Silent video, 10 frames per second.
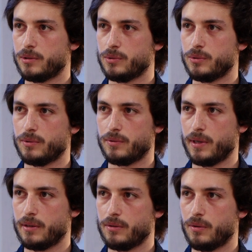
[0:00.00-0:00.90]
to
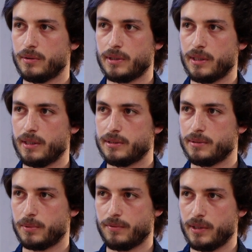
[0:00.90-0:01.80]
run all the cases
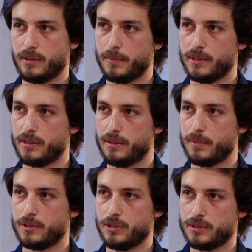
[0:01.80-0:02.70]
provided by the
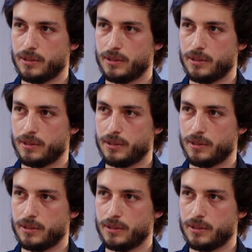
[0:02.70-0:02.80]
emergency